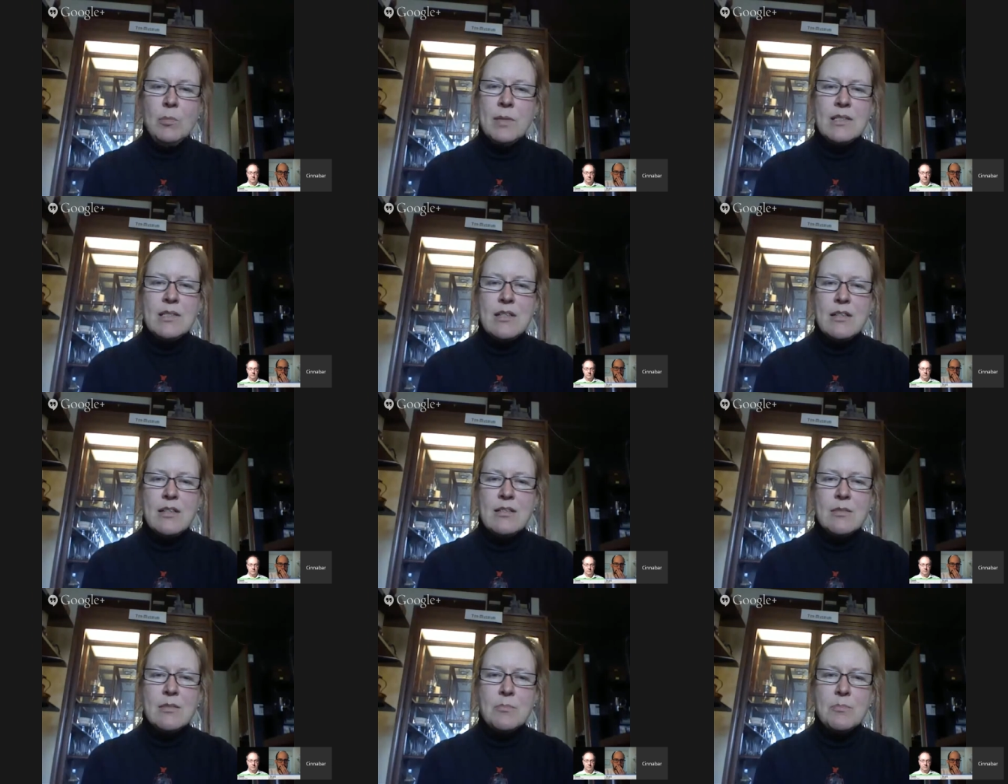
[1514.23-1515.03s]
Ethiopian
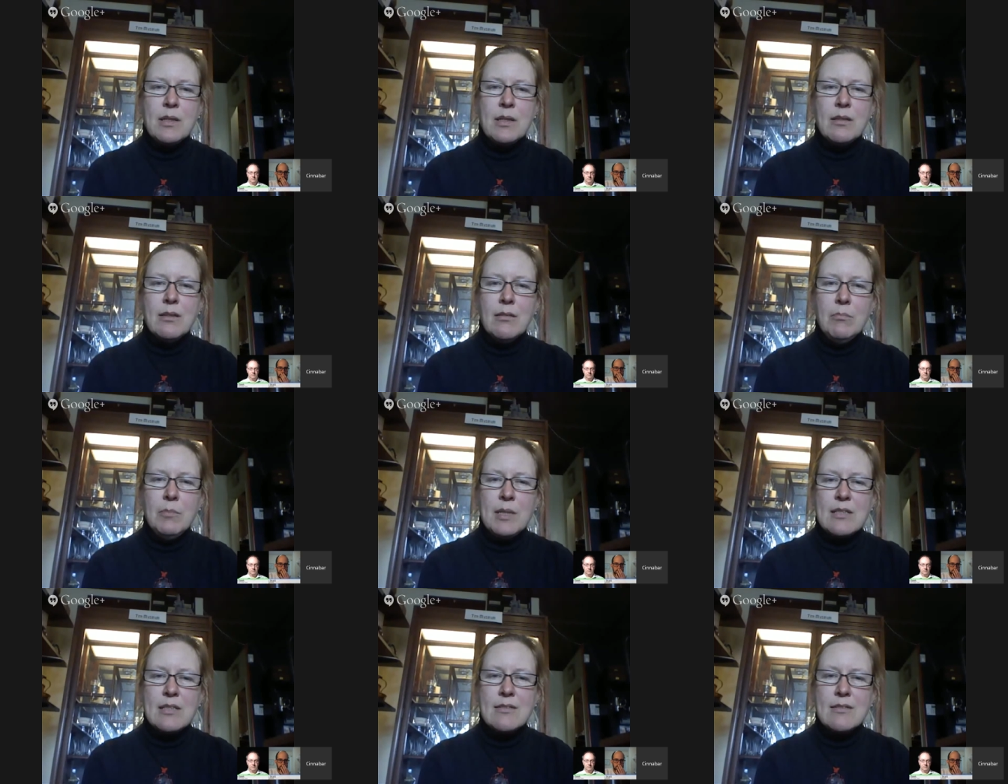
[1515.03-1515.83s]
teas, but
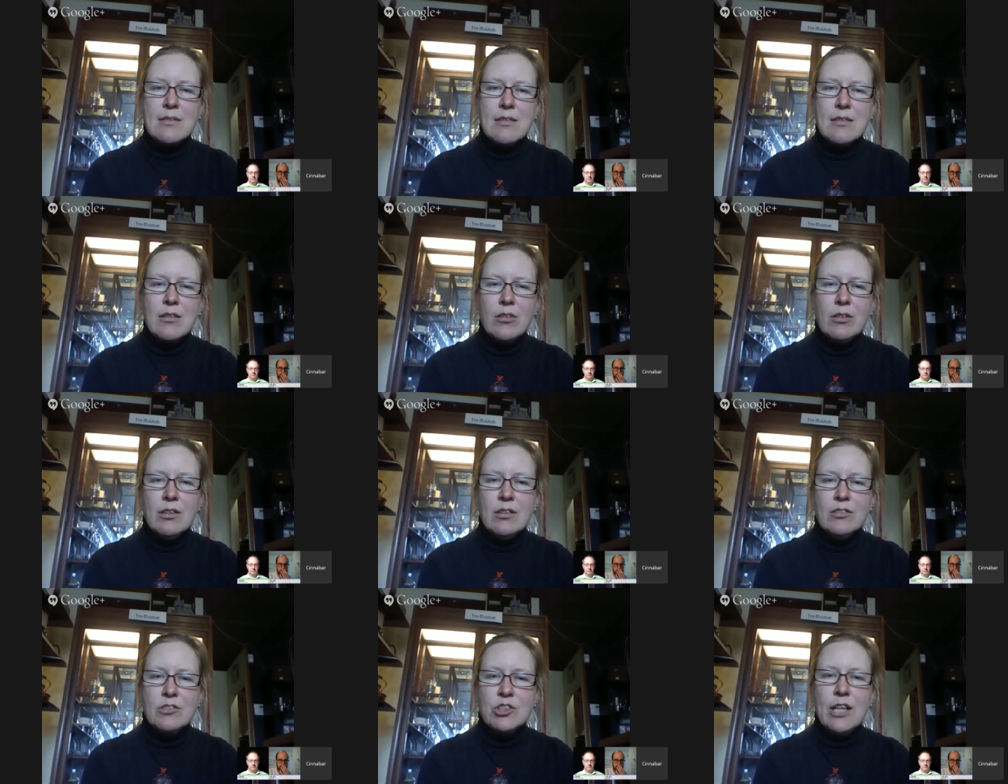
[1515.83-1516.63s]
because they're a
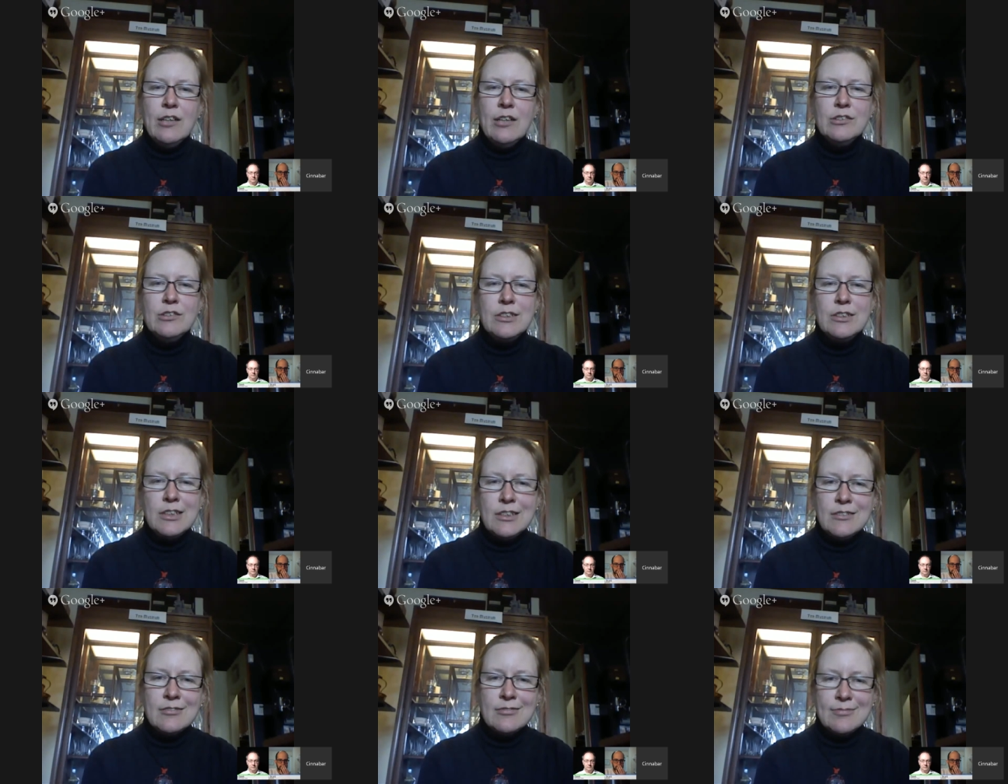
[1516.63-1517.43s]
little
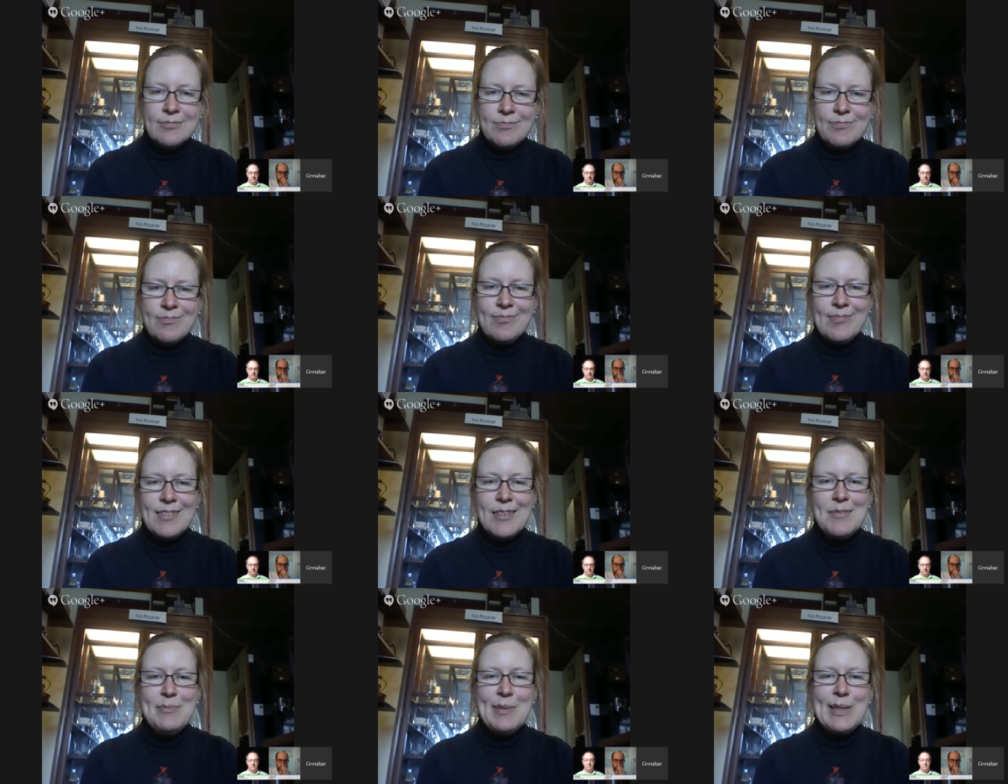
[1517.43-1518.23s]
challenging.
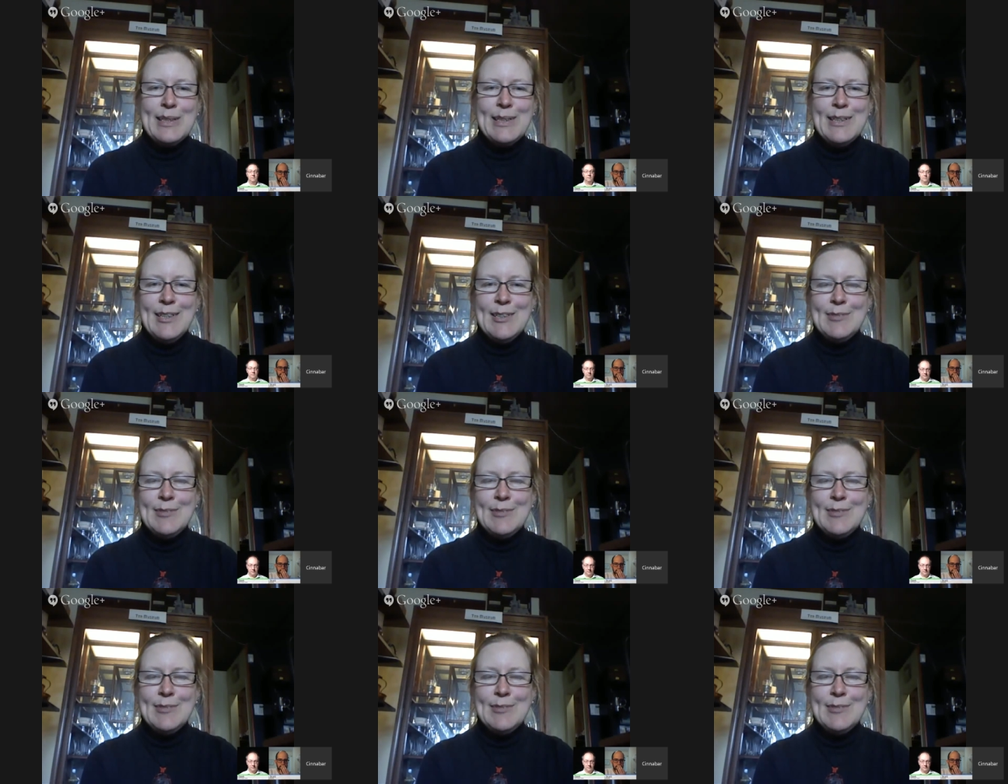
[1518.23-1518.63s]
But